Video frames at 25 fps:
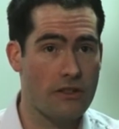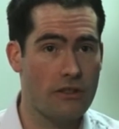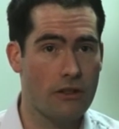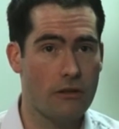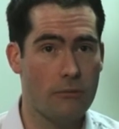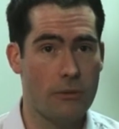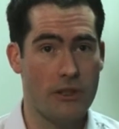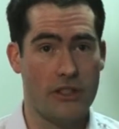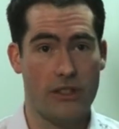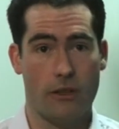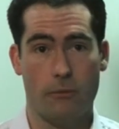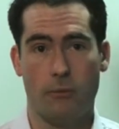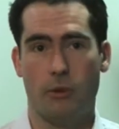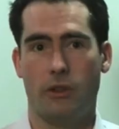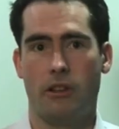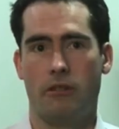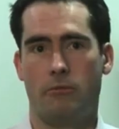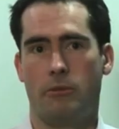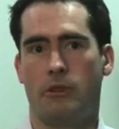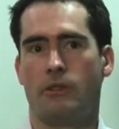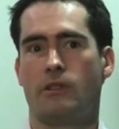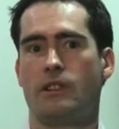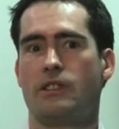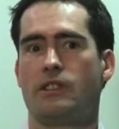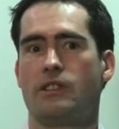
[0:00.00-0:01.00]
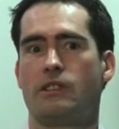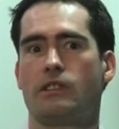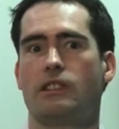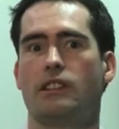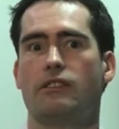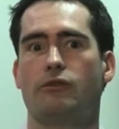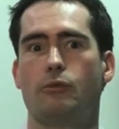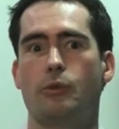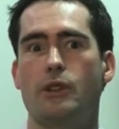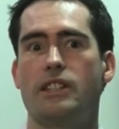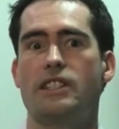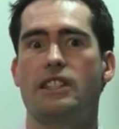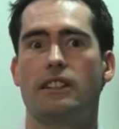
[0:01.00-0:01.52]
so it would be somewhat hypocritical
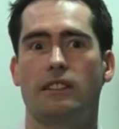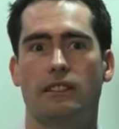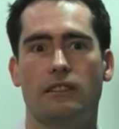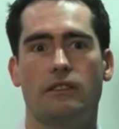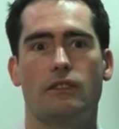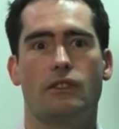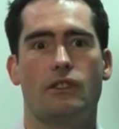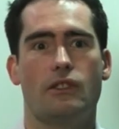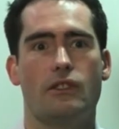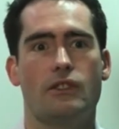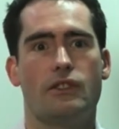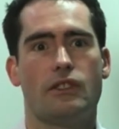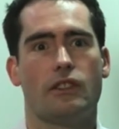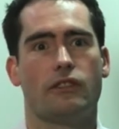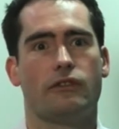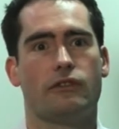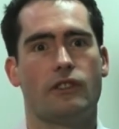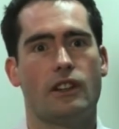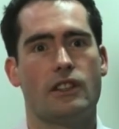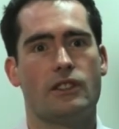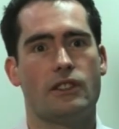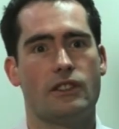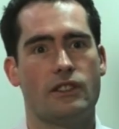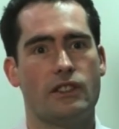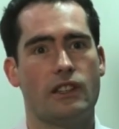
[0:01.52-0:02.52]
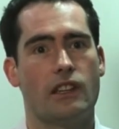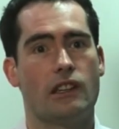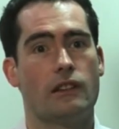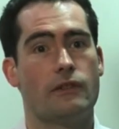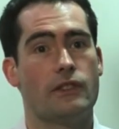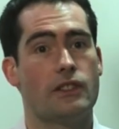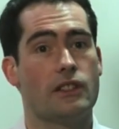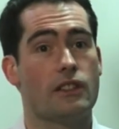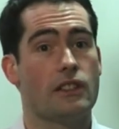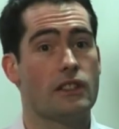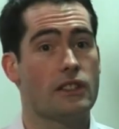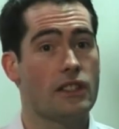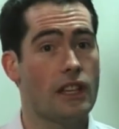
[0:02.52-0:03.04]
if we didn't use software as a
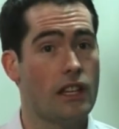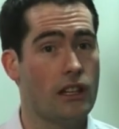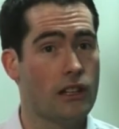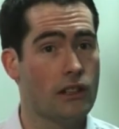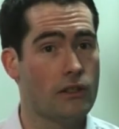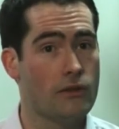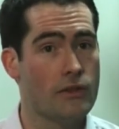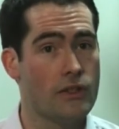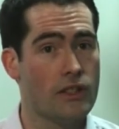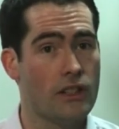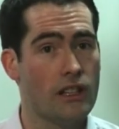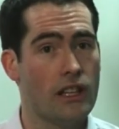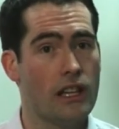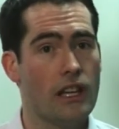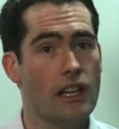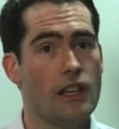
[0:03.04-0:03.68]
service ourselves.